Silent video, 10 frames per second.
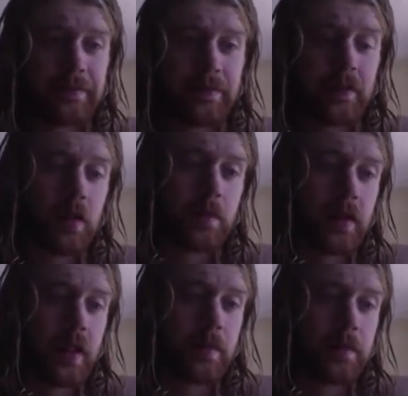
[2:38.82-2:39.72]
So,
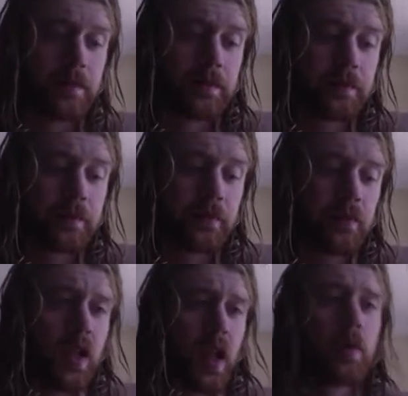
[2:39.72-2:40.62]
yeah,
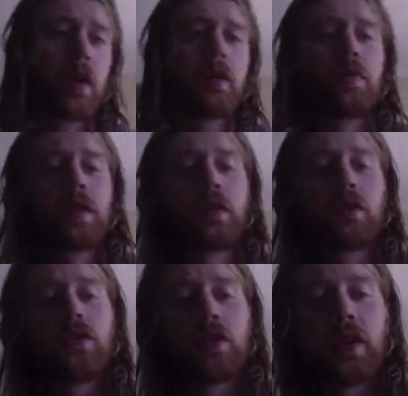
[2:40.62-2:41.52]
I brought a
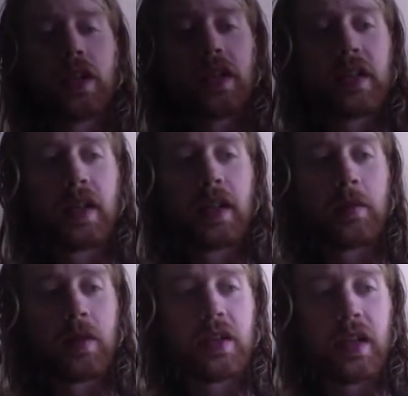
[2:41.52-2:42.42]
pre-roll joint,
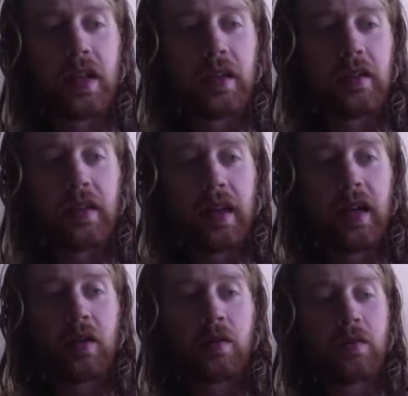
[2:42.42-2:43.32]
which I
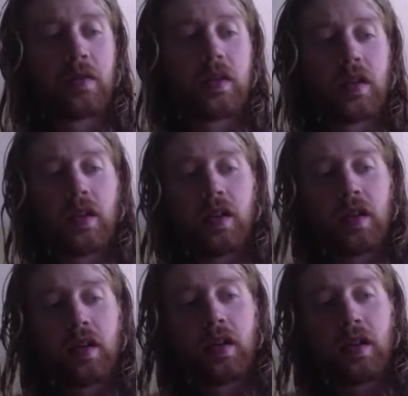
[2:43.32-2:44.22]
now
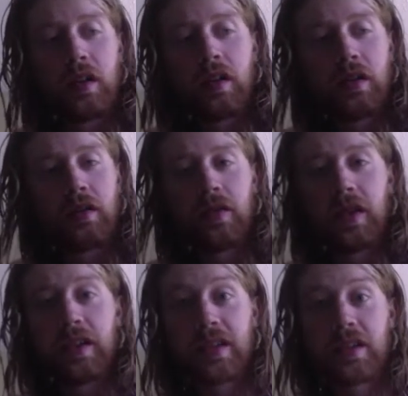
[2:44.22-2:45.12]

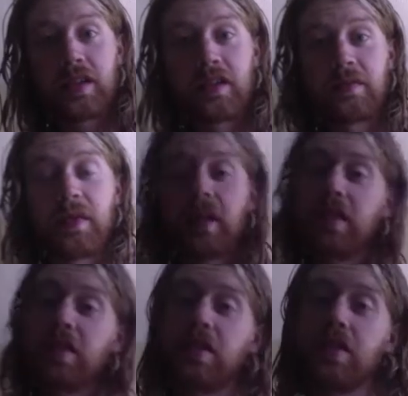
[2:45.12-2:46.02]
realize I should have brought
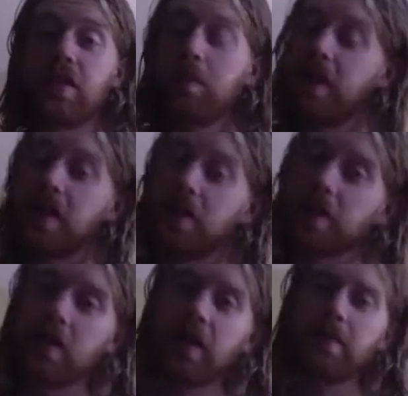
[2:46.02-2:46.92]
into the show. But anyway,
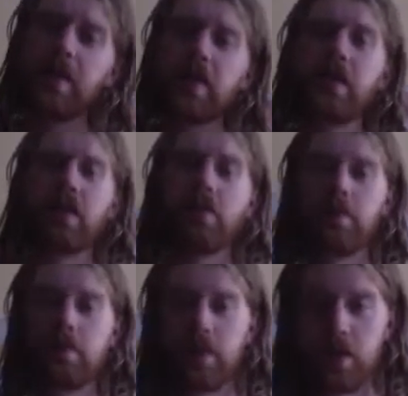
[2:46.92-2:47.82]
so I ate my
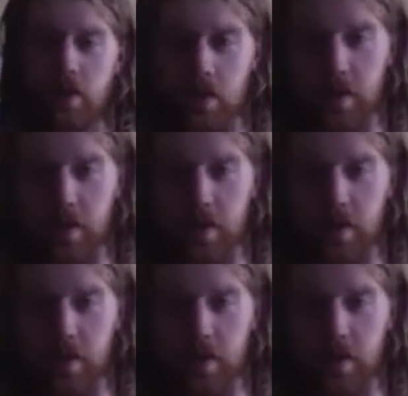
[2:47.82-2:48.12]
two